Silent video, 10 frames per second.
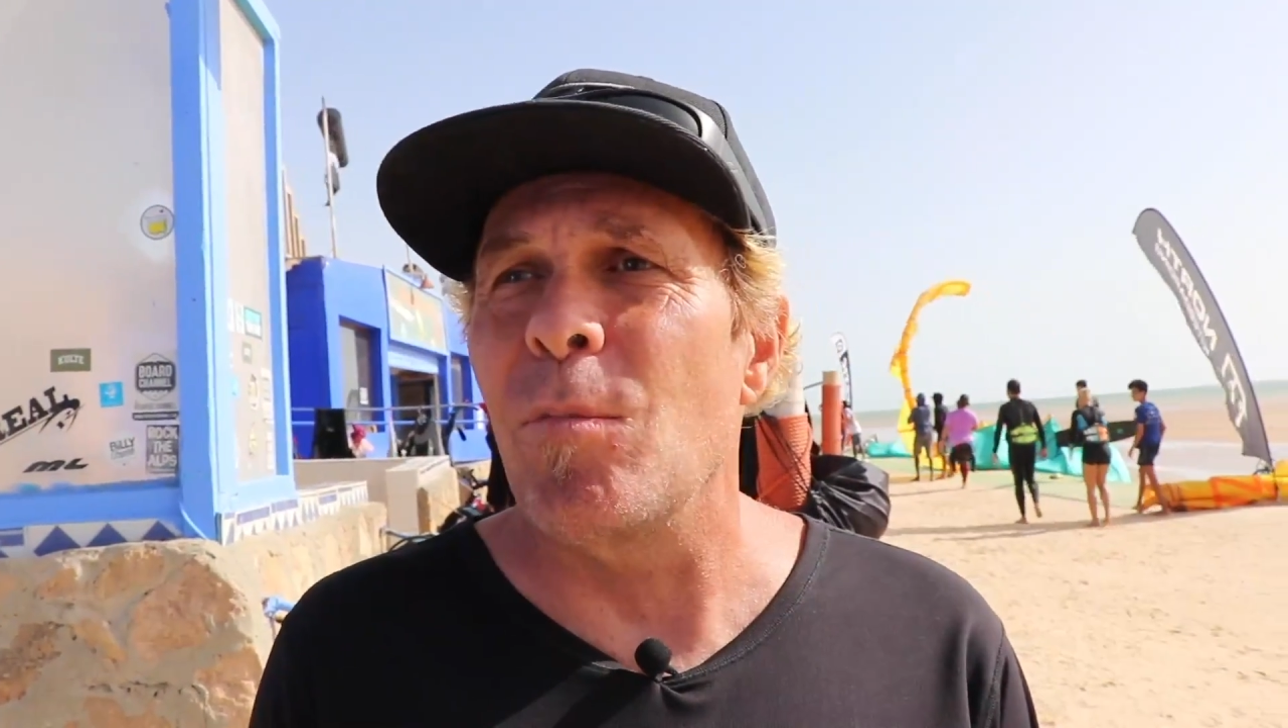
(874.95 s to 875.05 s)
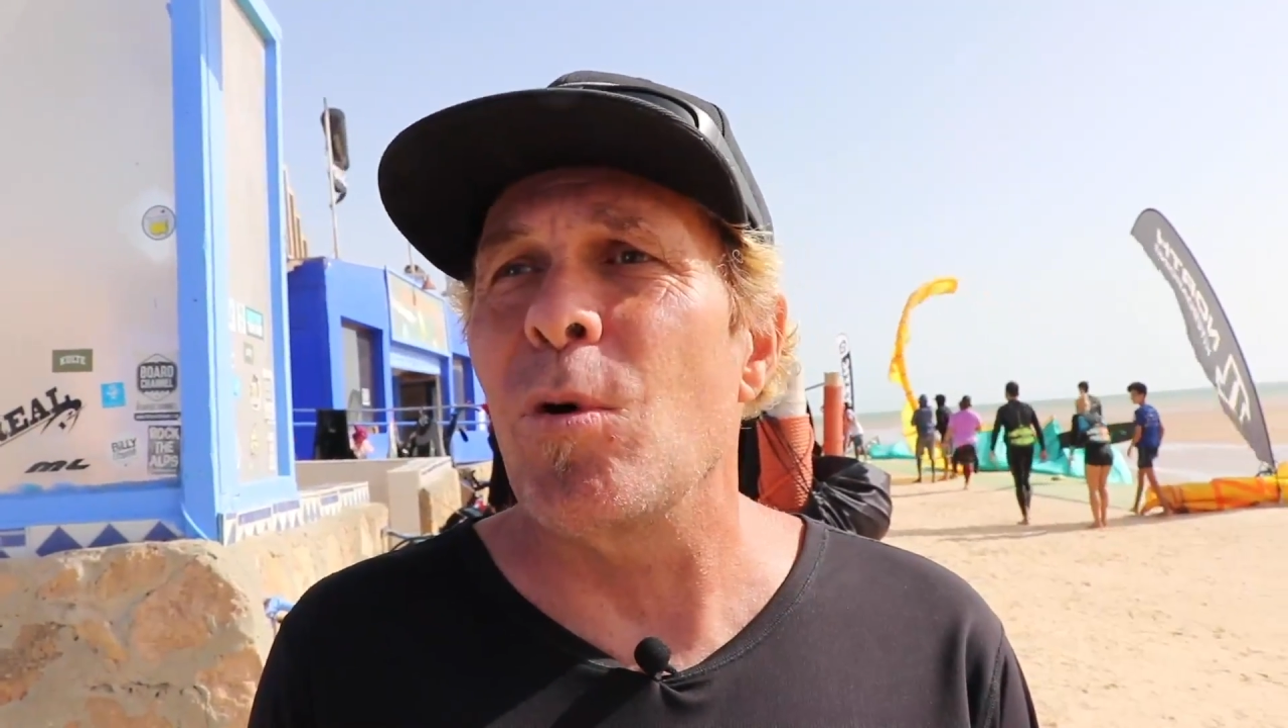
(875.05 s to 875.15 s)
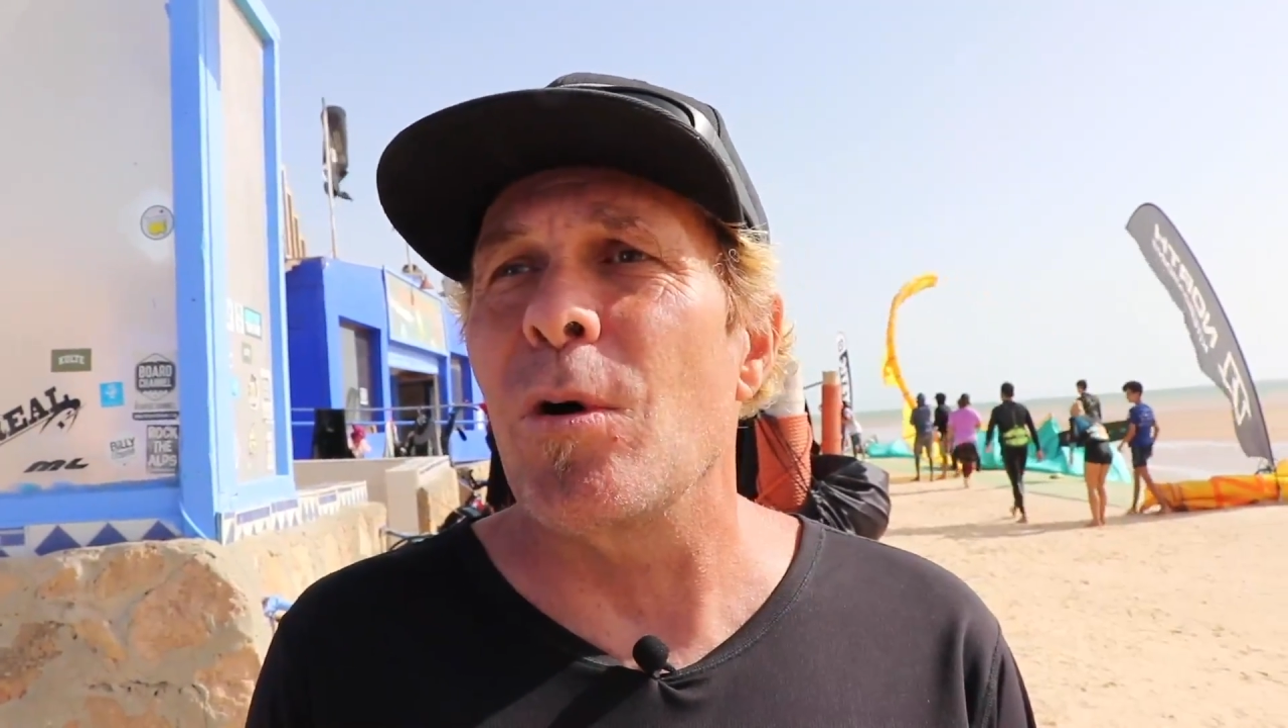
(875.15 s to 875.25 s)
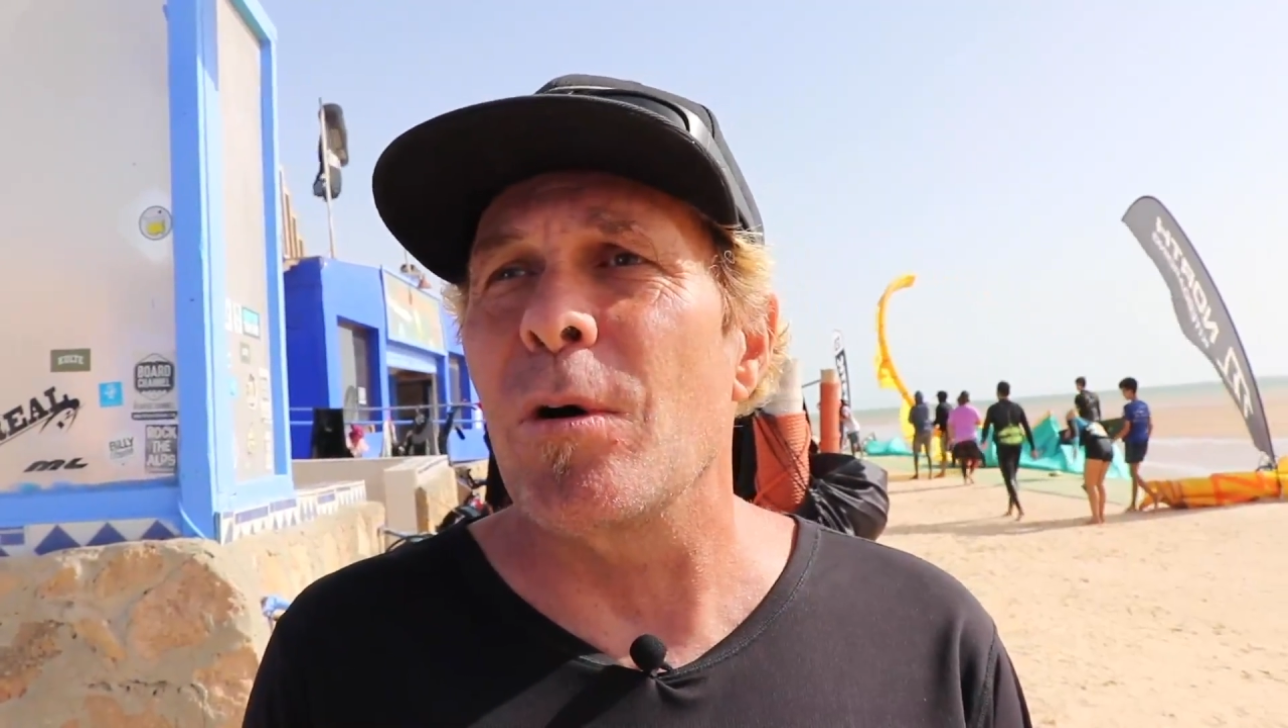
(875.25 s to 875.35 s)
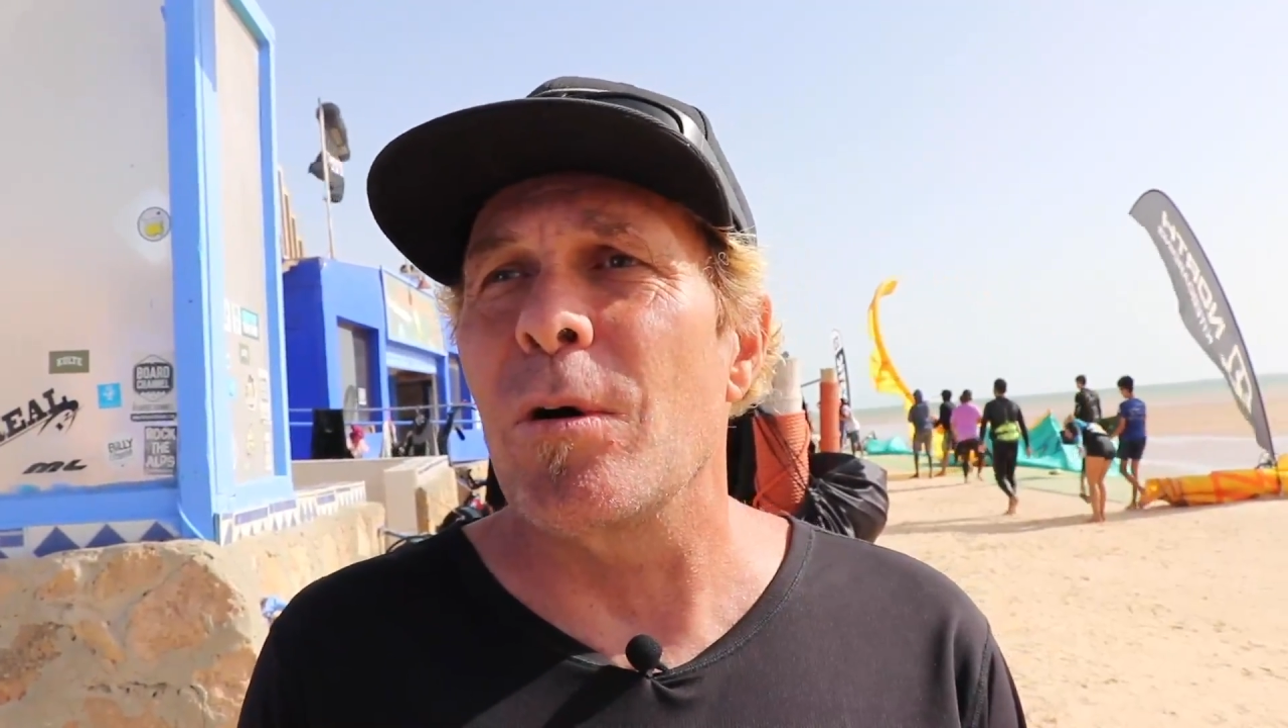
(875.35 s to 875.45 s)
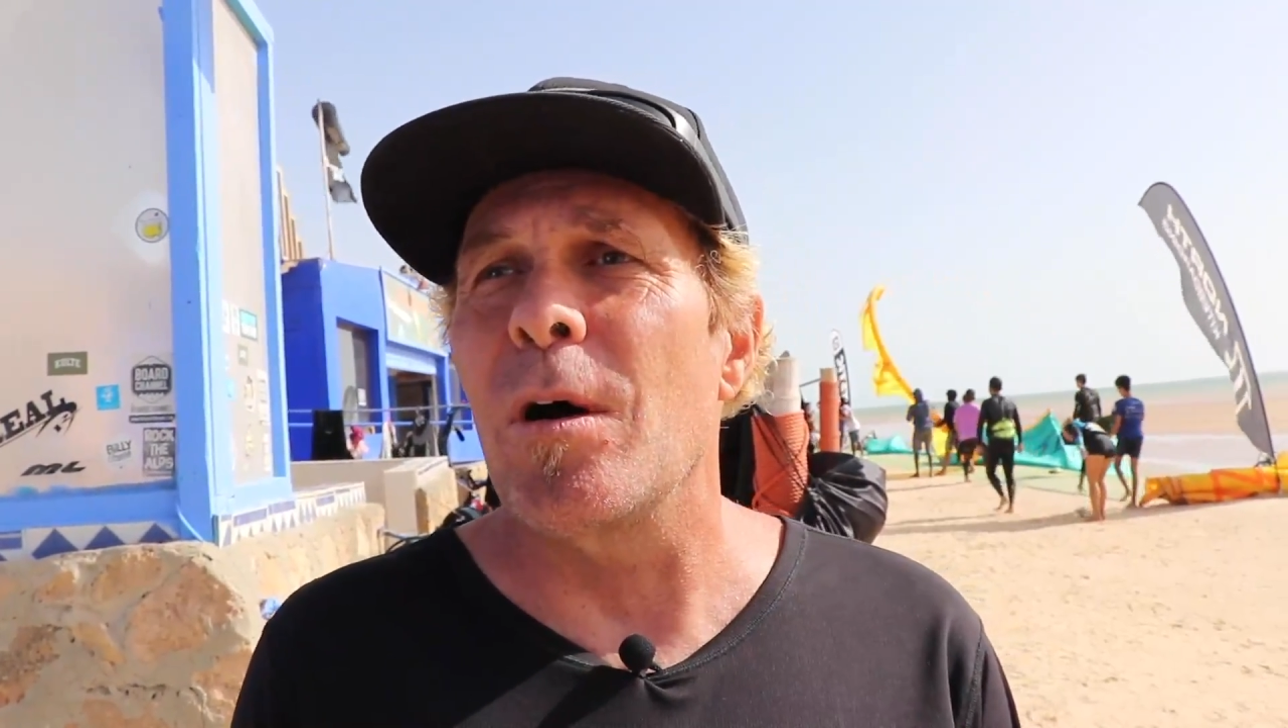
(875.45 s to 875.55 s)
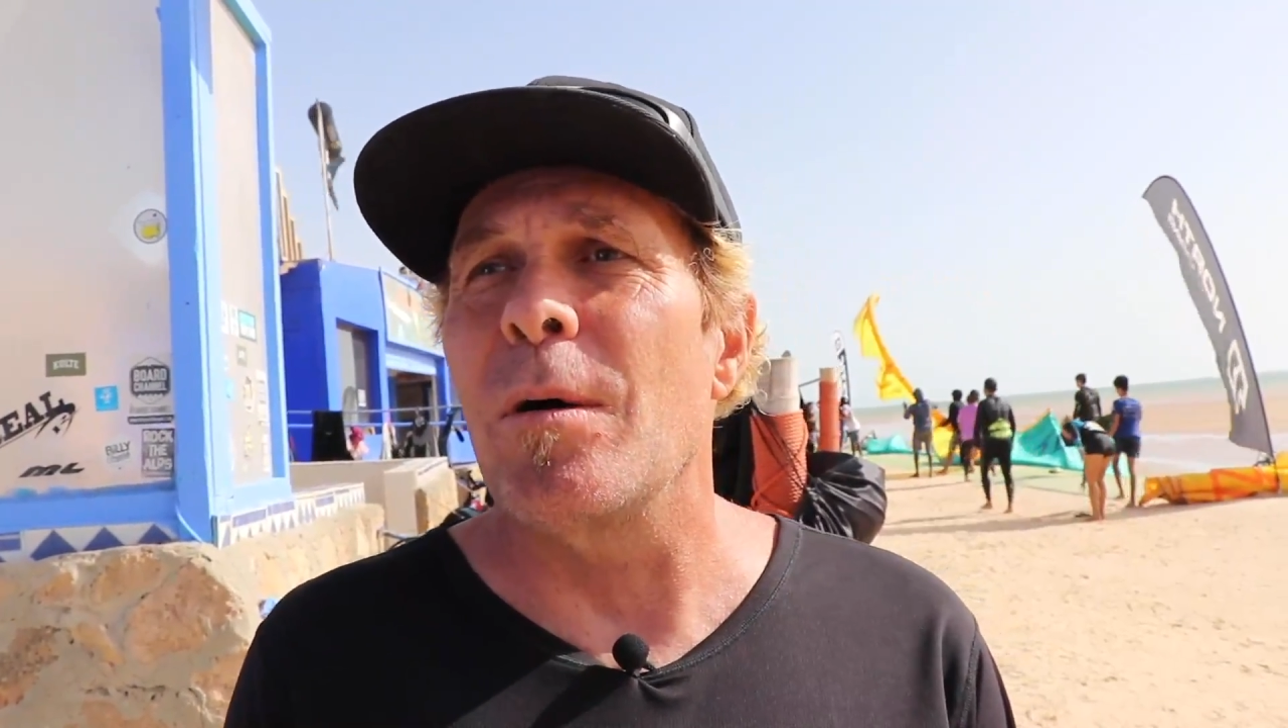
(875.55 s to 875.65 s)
more